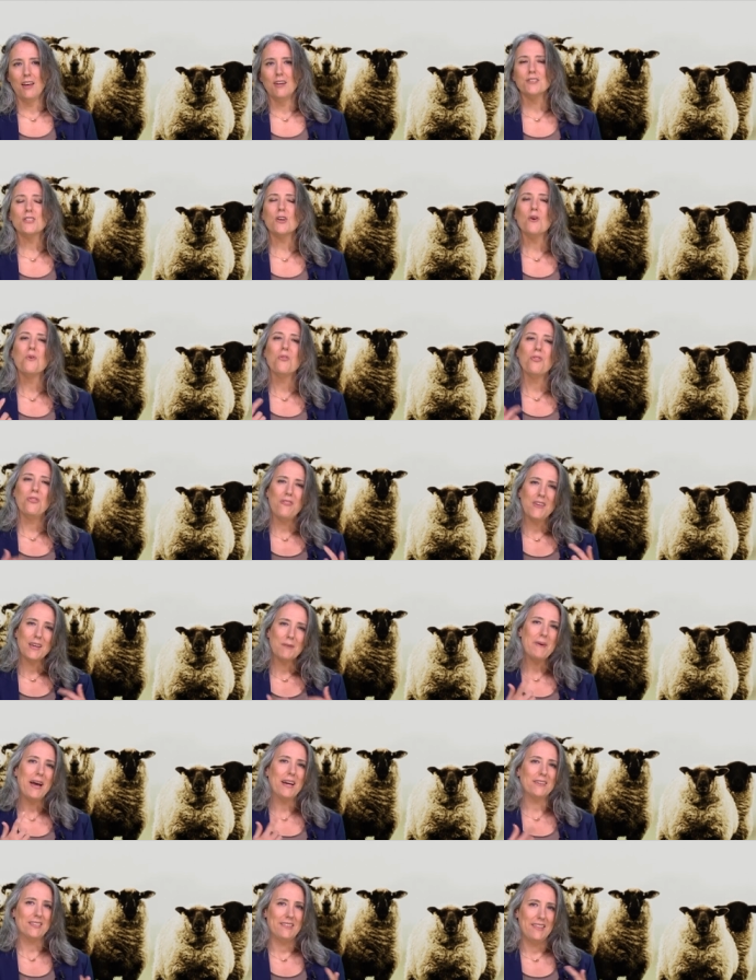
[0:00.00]
So think
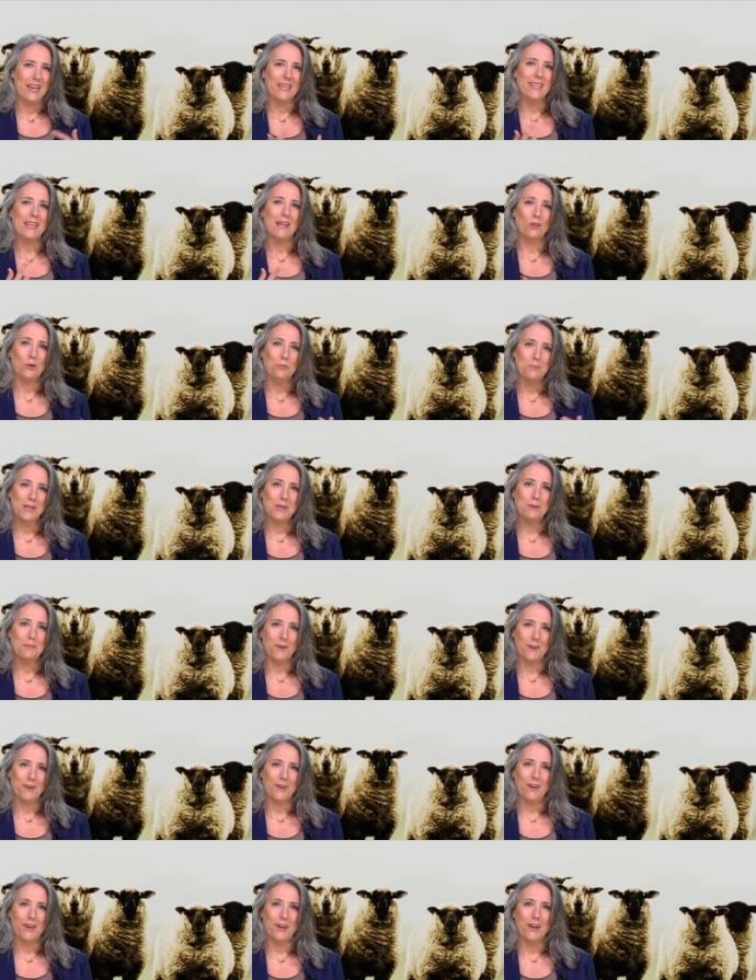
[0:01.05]
back to that yellow pea
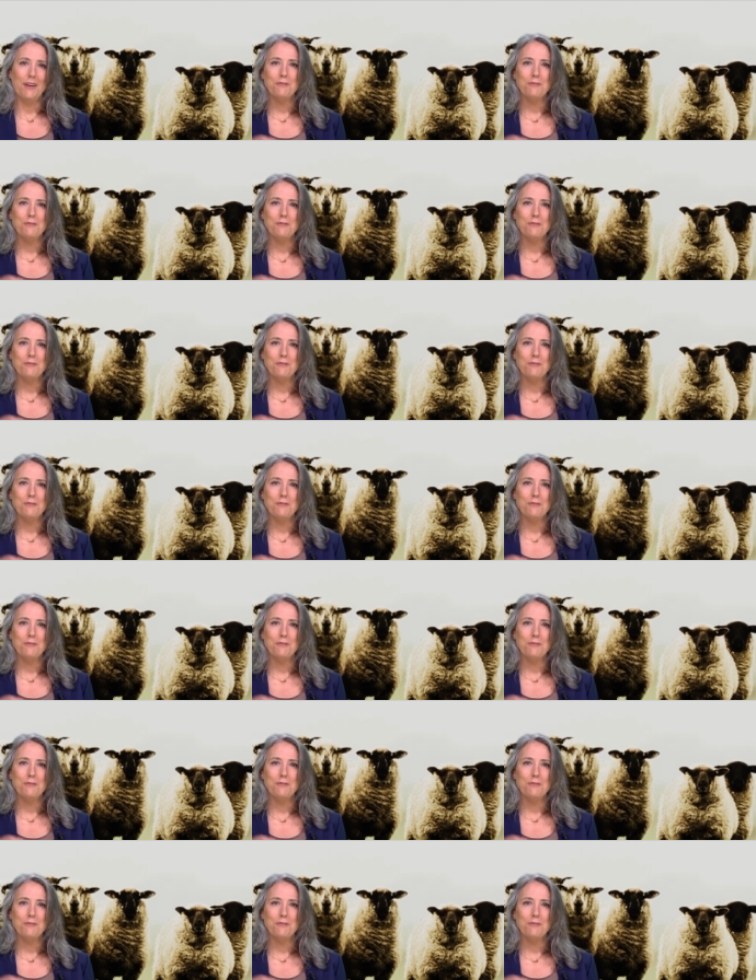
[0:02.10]
burger.